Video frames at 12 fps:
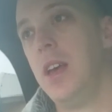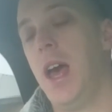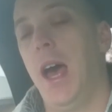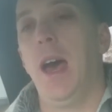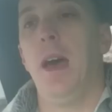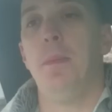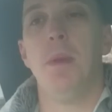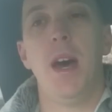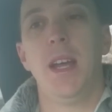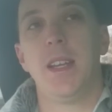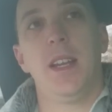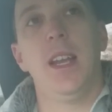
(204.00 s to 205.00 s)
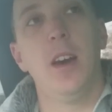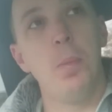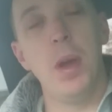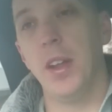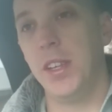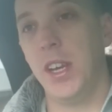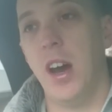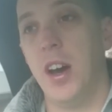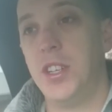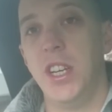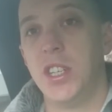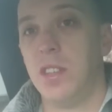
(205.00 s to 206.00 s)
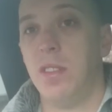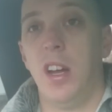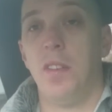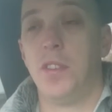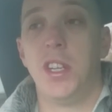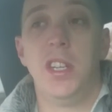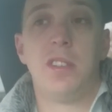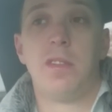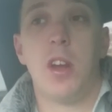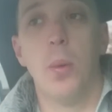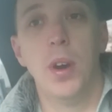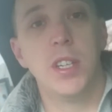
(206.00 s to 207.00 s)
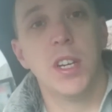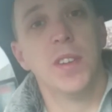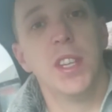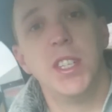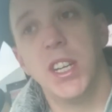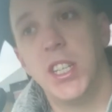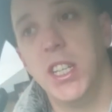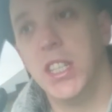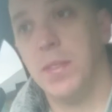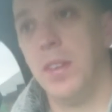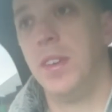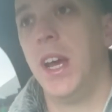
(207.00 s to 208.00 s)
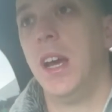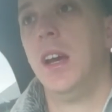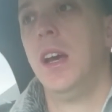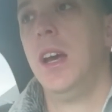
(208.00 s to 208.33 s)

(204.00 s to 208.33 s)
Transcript: Mine added a little bit on the arches. Obviously it's got worse over the 6 years I've owned it,